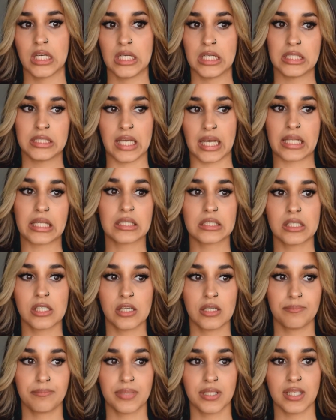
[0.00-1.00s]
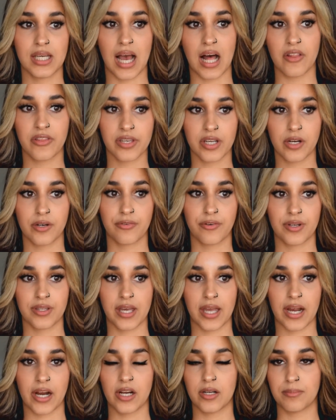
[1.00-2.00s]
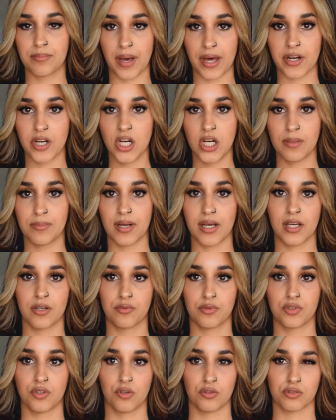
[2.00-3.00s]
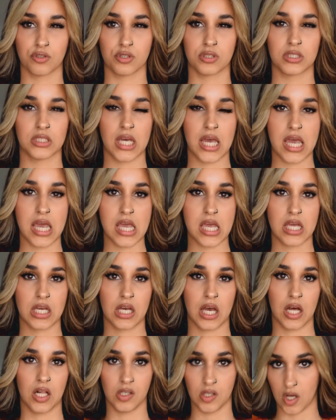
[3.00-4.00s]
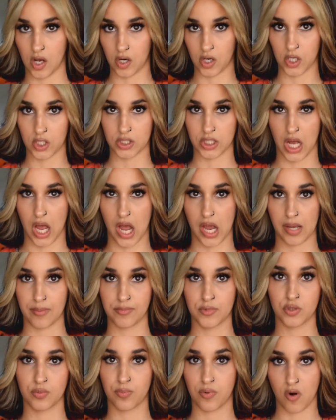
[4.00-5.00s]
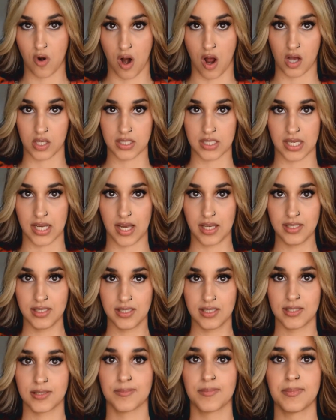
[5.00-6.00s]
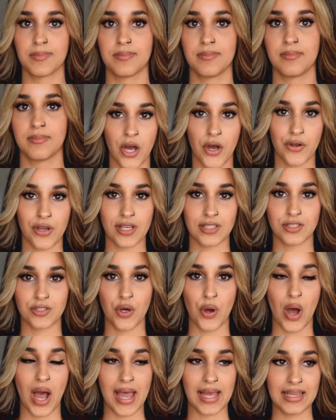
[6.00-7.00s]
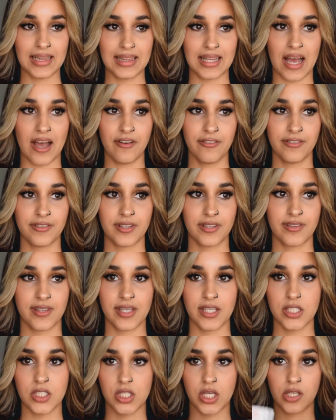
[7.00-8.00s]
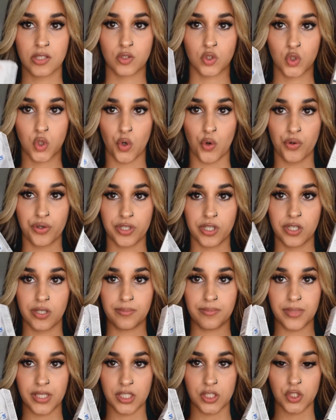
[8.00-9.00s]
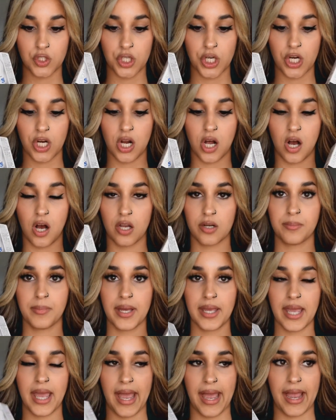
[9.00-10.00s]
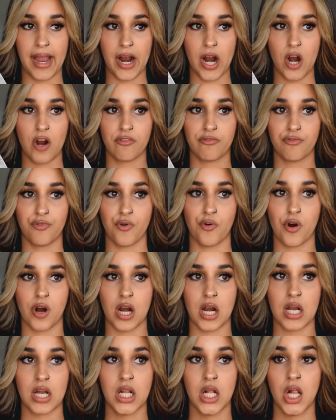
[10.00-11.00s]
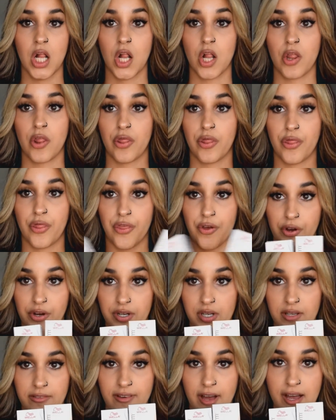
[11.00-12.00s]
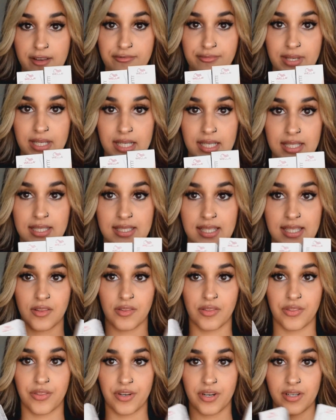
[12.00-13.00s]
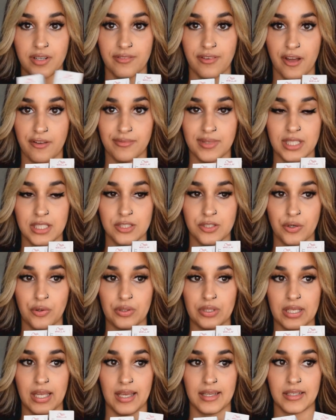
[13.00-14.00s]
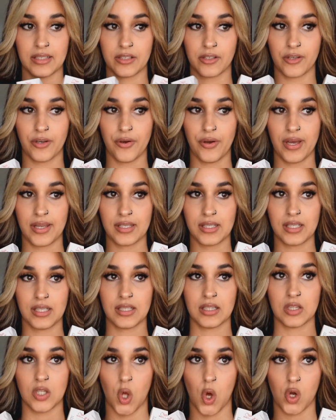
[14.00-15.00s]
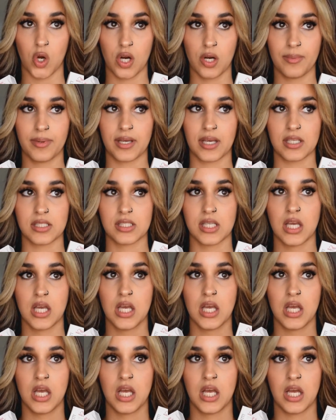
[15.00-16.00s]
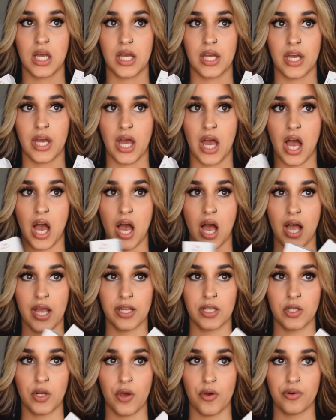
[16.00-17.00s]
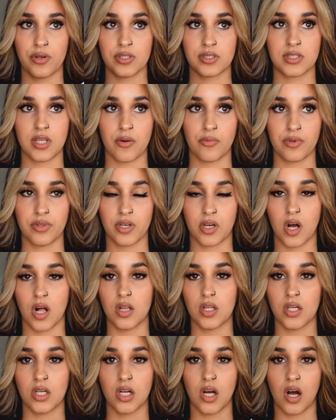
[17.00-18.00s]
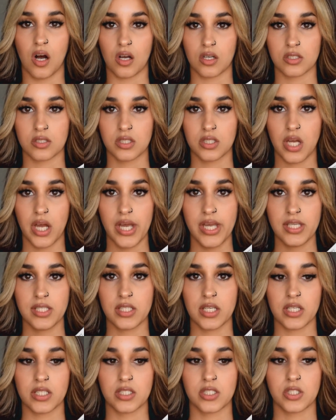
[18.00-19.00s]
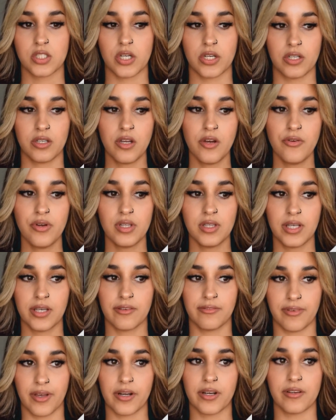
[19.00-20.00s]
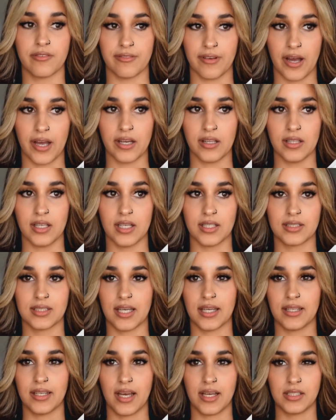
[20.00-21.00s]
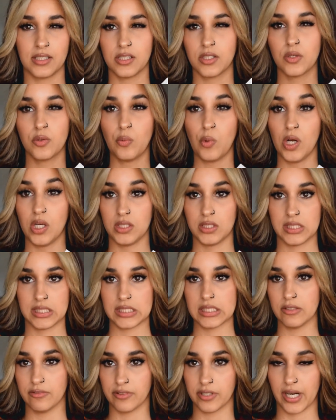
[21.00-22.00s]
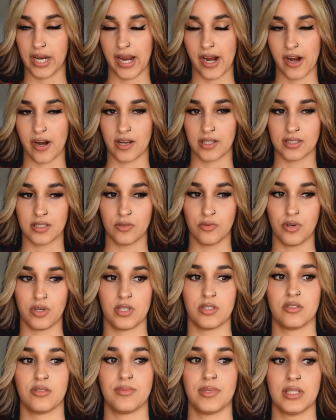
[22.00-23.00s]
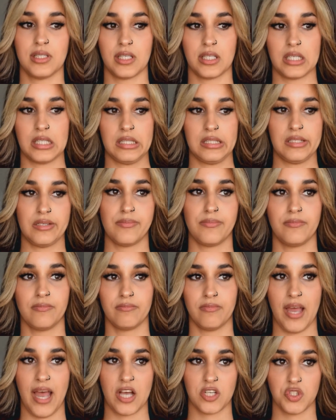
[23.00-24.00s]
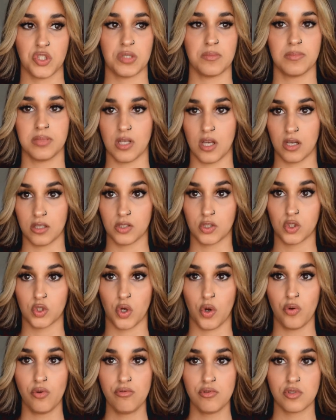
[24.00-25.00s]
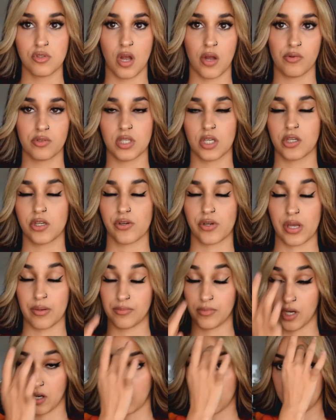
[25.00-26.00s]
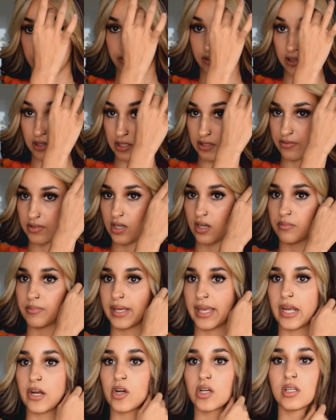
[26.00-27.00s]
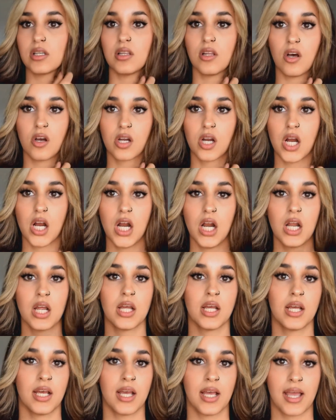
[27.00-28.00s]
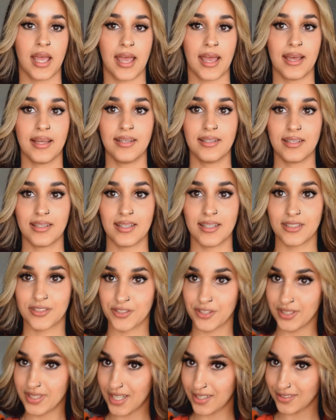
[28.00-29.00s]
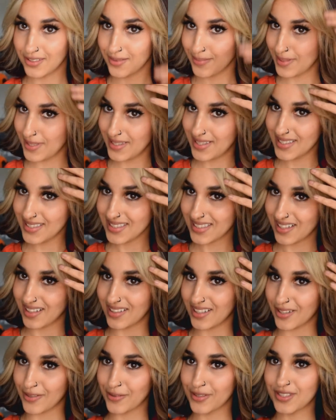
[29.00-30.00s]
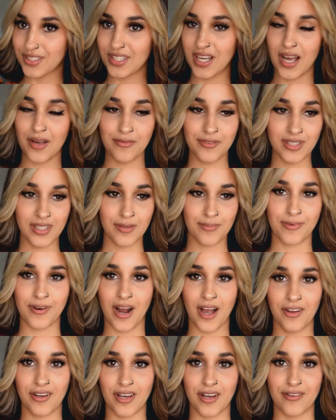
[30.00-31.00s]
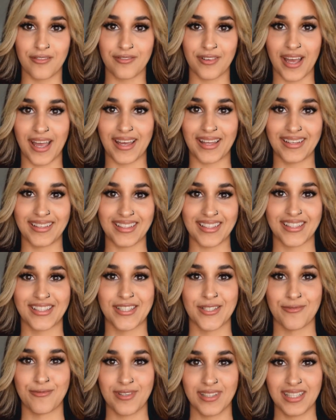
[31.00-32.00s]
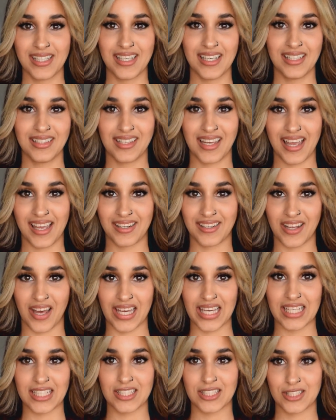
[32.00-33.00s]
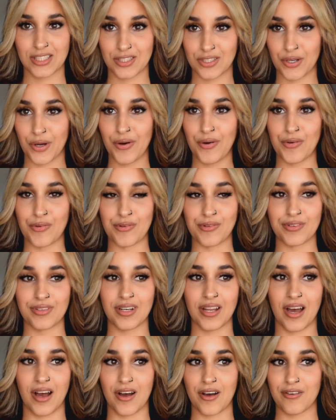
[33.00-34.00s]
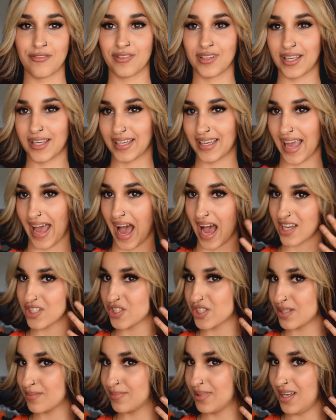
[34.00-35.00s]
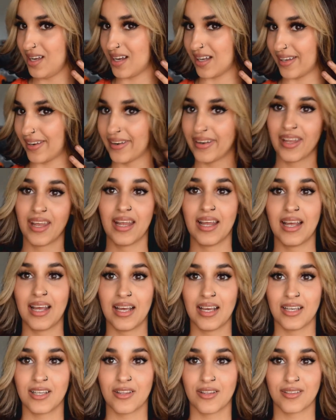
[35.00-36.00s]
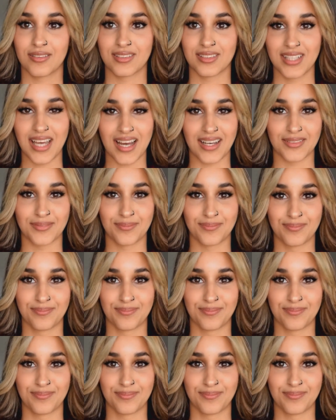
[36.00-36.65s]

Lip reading: technically be healthier for the hair and better, but it would also take a longer time to process. Okay, so I left this toner mixture on my hair for 35 minutes 35 minutes only. I didn't go any longer because I noticed that when the color oxidized, it started going like very violet, and I didn't want silver hair. I still wanted to be like in the ashy blonde tone, so I was like, okay, I'm not gonna leave it on my hair any longer. And it turned out to be this color, which I'm really proud of, and it's really a nice tone of like ashy blonde. Yeah.